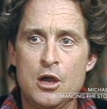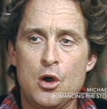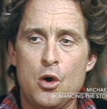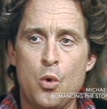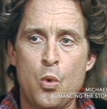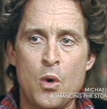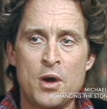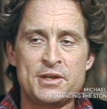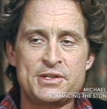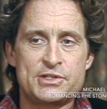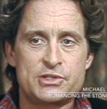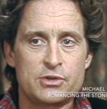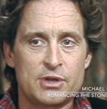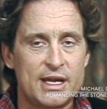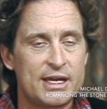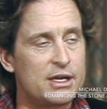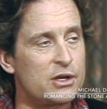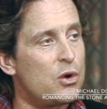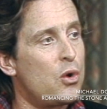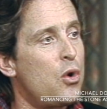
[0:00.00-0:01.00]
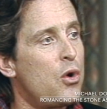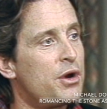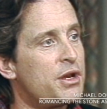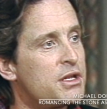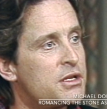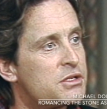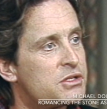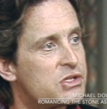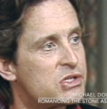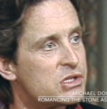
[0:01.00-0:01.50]
once to like an
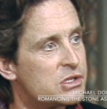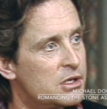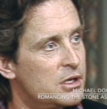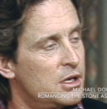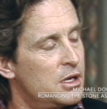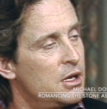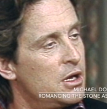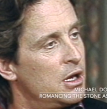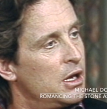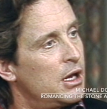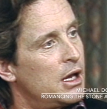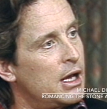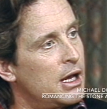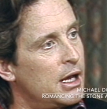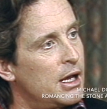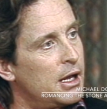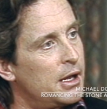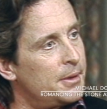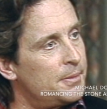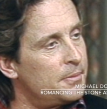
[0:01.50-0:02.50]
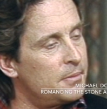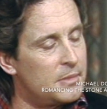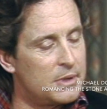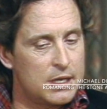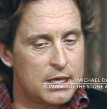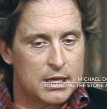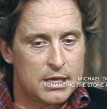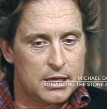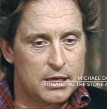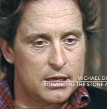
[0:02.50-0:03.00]
audience, like
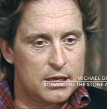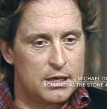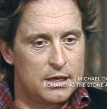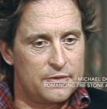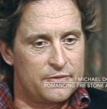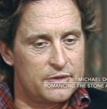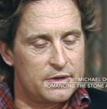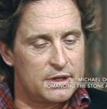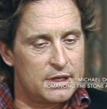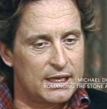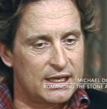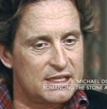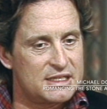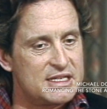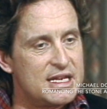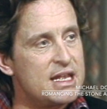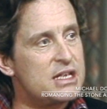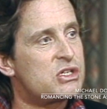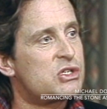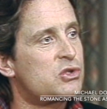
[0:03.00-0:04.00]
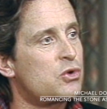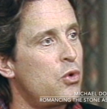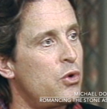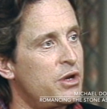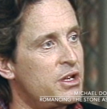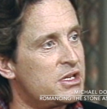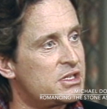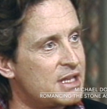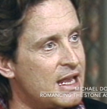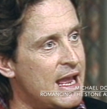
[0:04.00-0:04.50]
a test
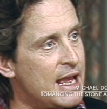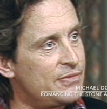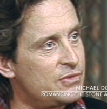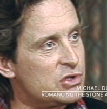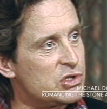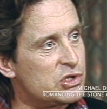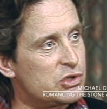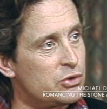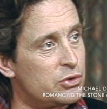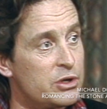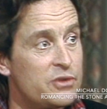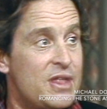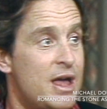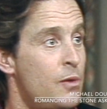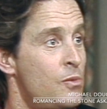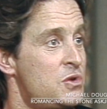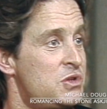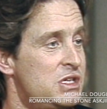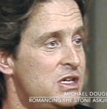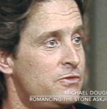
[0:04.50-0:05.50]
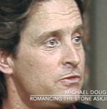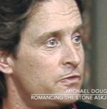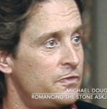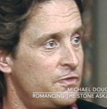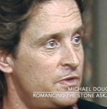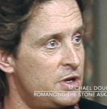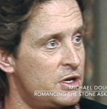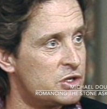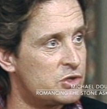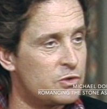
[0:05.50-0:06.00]
audience at the studio, and that wasn't even
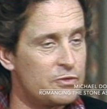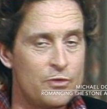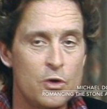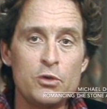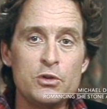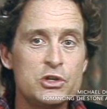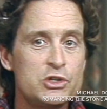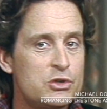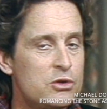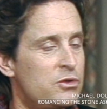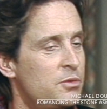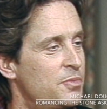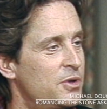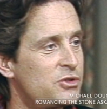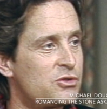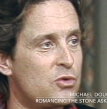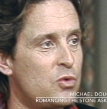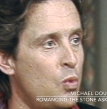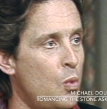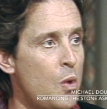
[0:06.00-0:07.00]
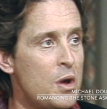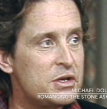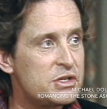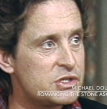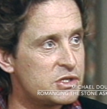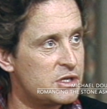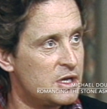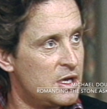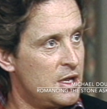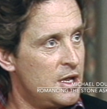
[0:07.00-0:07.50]
finished. We've only shown the picture
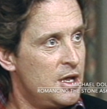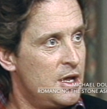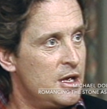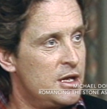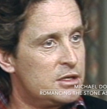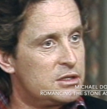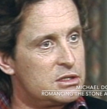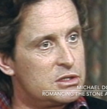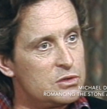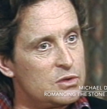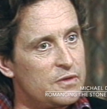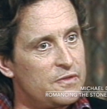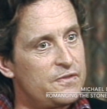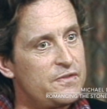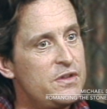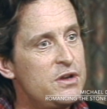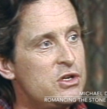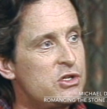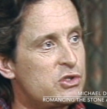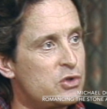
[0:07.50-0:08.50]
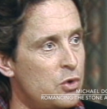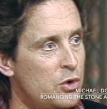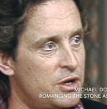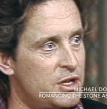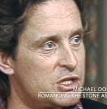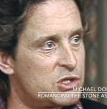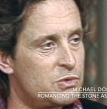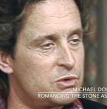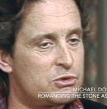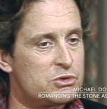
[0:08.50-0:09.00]
once to a finished
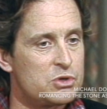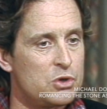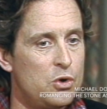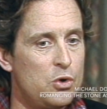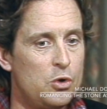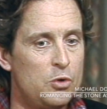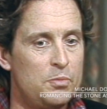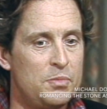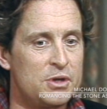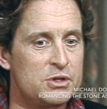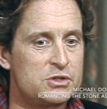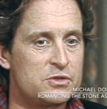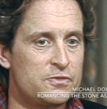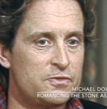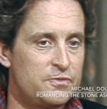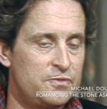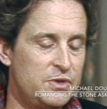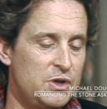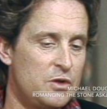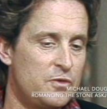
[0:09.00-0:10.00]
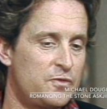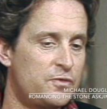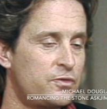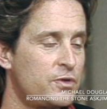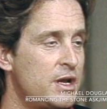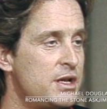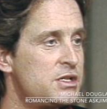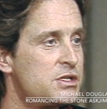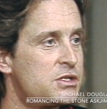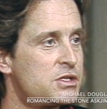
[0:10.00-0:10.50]
audience, which is a whole bunch of, you know,
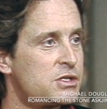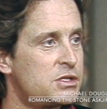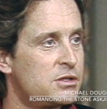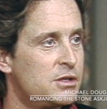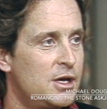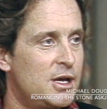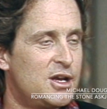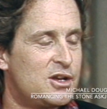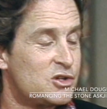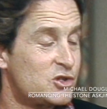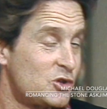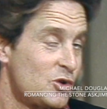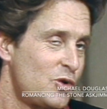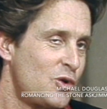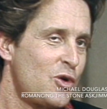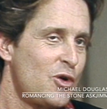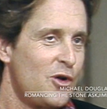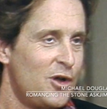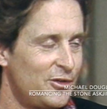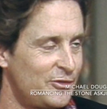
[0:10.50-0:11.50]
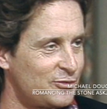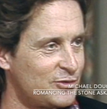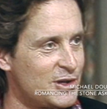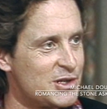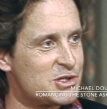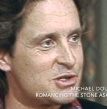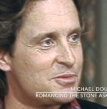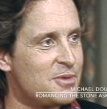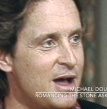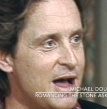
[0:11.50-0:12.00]
friends, so-called
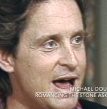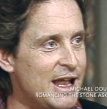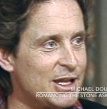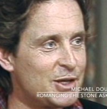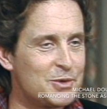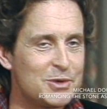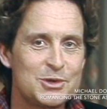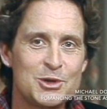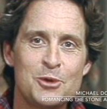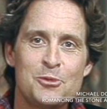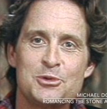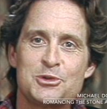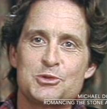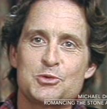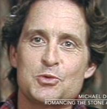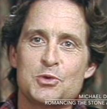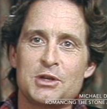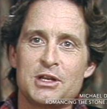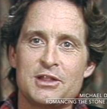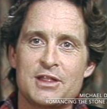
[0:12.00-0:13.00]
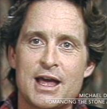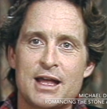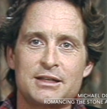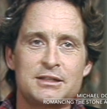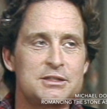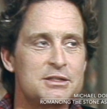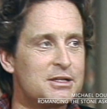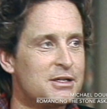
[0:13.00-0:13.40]
friends from Hollywood. No one's really that